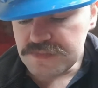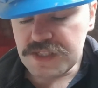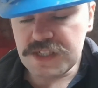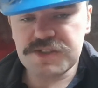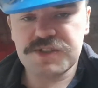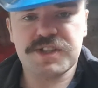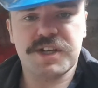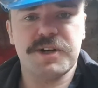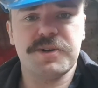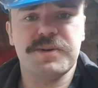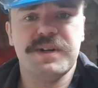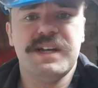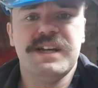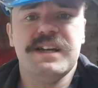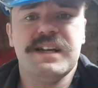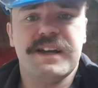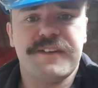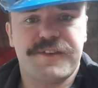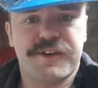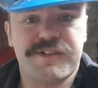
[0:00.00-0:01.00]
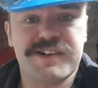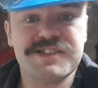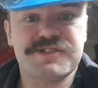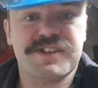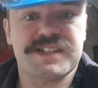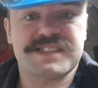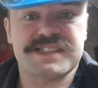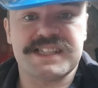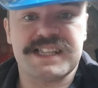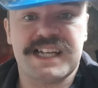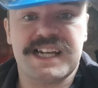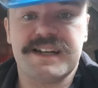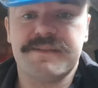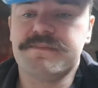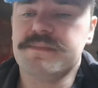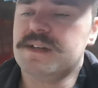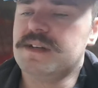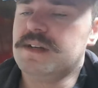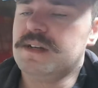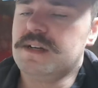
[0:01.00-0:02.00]
So, if you're interested in
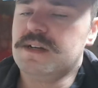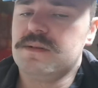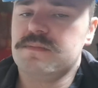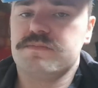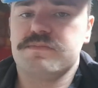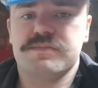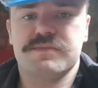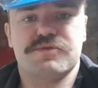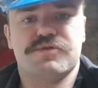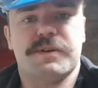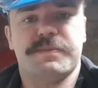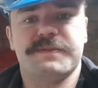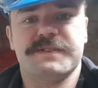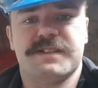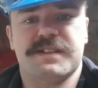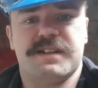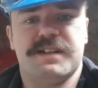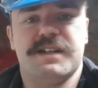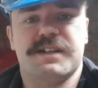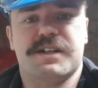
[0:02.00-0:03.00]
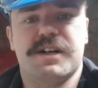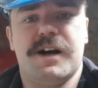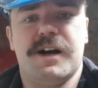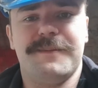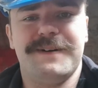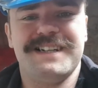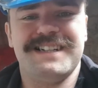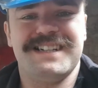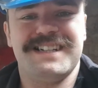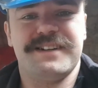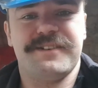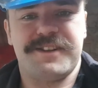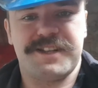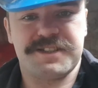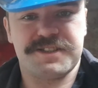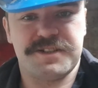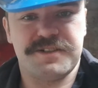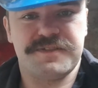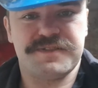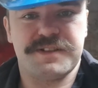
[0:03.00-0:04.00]
that, drop us a comment, and if
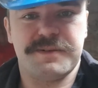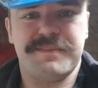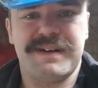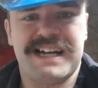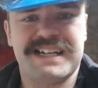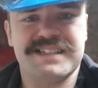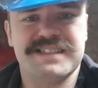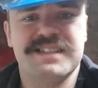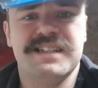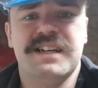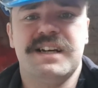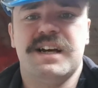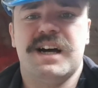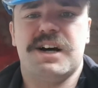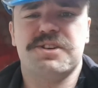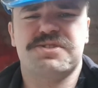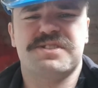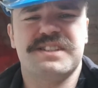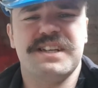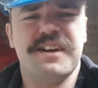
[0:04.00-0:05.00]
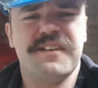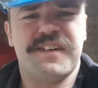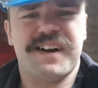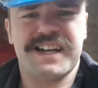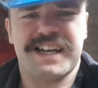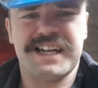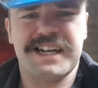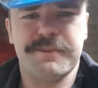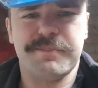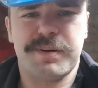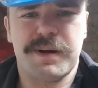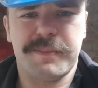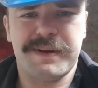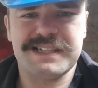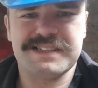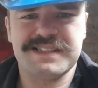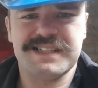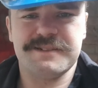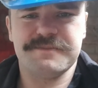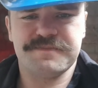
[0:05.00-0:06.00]
there's enough demand, I'll see if I can
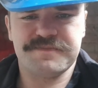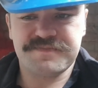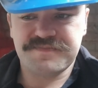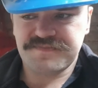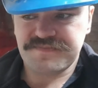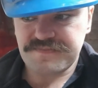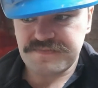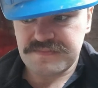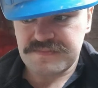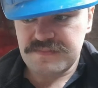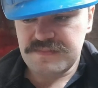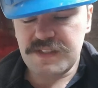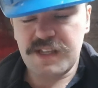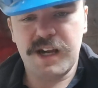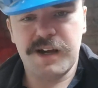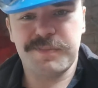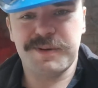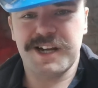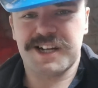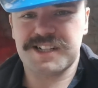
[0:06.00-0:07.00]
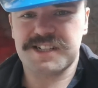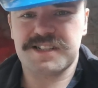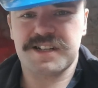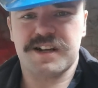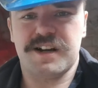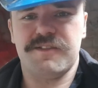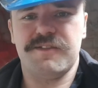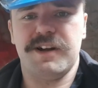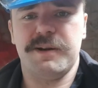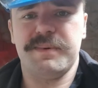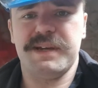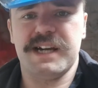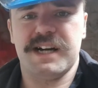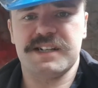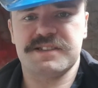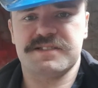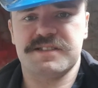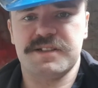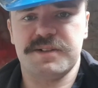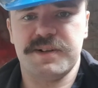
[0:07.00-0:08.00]
implement it. I'll be honest, I can't really be
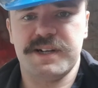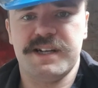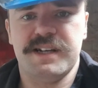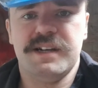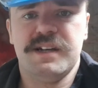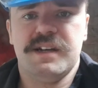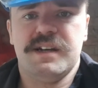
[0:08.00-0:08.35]
asked to do it